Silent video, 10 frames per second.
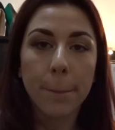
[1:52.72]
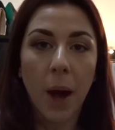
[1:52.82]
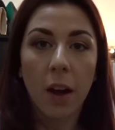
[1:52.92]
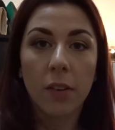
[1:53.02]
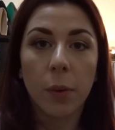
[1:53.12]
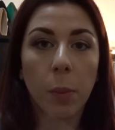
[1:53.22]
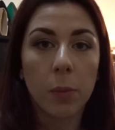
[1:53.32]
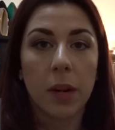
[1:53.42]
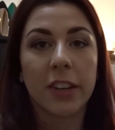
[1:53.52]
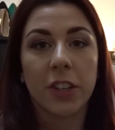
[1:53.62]
But for
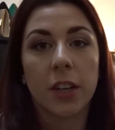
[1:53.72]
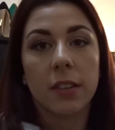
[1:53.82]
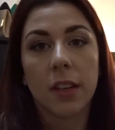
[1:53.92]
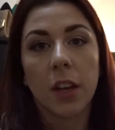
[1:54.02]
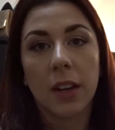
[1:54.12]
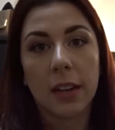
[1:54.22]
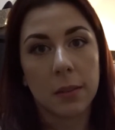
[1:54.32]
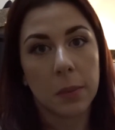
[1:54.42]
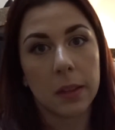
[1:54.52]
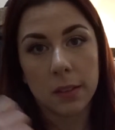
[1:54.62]
bottom lashes, you need
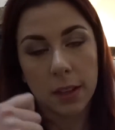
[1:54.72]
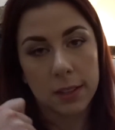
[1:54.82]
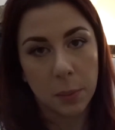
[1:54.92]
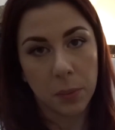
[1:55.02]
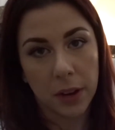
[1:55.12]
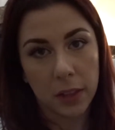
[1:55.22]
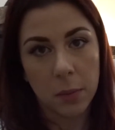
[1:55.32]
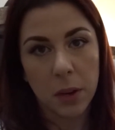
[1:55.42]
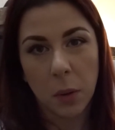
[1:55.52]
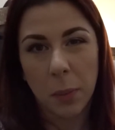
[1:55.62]
something that's going to separate
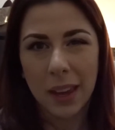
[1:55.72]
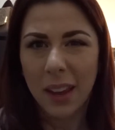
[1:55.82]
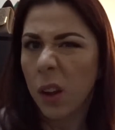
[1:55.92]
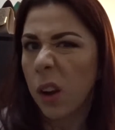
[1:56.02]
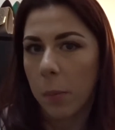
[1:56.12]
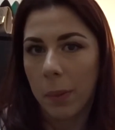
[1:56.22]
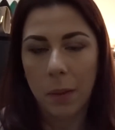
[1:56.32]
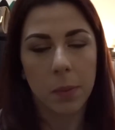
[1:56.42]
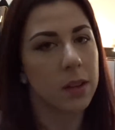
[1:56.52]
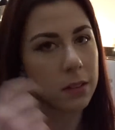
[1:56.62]
them and not make it go
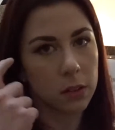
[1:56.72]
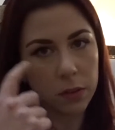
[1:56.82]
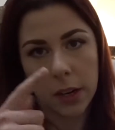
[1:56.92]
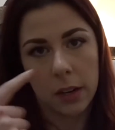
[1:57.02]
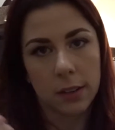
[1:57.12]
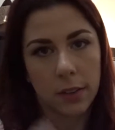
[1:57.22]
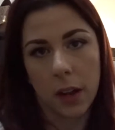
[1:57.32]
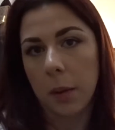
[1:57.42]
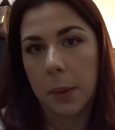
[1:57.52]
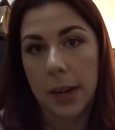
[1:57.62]
clumpy, because it's not very nice having
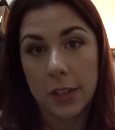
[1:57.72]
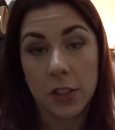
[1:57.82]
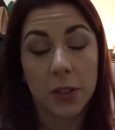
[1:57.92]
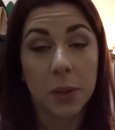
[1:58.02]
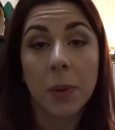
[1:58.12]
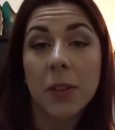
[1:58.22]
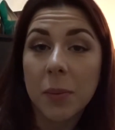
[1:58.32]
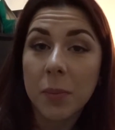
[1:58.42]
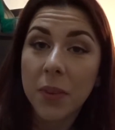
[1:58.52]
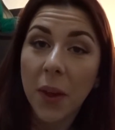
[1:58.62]
clumpy lashes on the
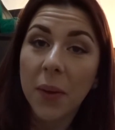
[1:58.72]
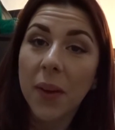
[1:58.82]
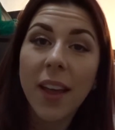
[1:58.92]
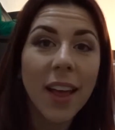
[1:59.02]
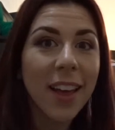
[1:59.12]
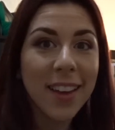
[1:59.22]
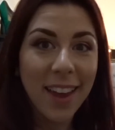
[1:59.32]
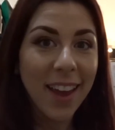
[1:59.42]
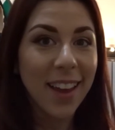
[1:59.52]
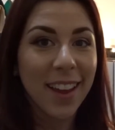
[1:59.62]
bottom. So
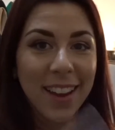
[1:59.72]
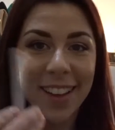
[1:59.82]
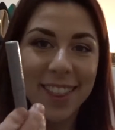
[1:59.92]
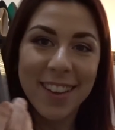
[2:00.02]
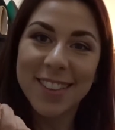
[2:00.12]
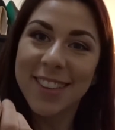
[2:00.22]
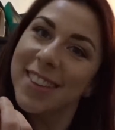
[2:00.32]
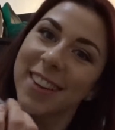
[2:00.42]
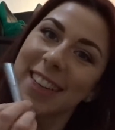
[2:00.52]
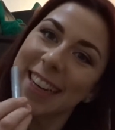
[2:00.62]
yay, that's
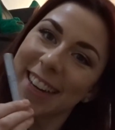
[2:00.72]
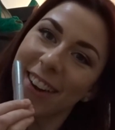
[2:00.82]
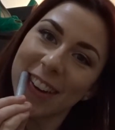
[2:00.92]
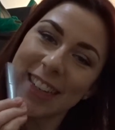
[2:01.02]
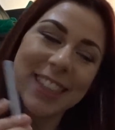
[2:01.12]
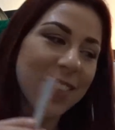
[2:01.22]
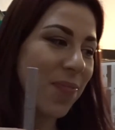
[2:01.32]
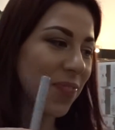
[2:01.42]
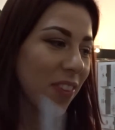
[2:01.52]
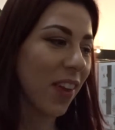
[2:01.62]
exciting, guys.
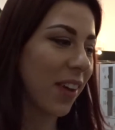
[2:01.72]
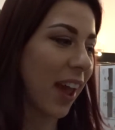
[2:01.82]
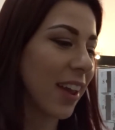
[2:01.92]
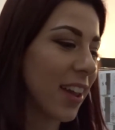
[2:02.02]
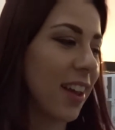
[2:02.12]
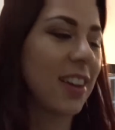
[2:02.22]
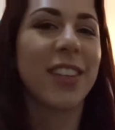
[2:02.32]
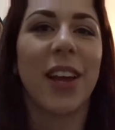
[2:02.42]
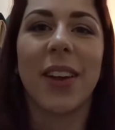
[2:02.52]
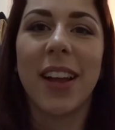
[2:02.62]
Okay,
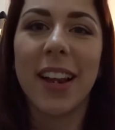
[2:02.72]
so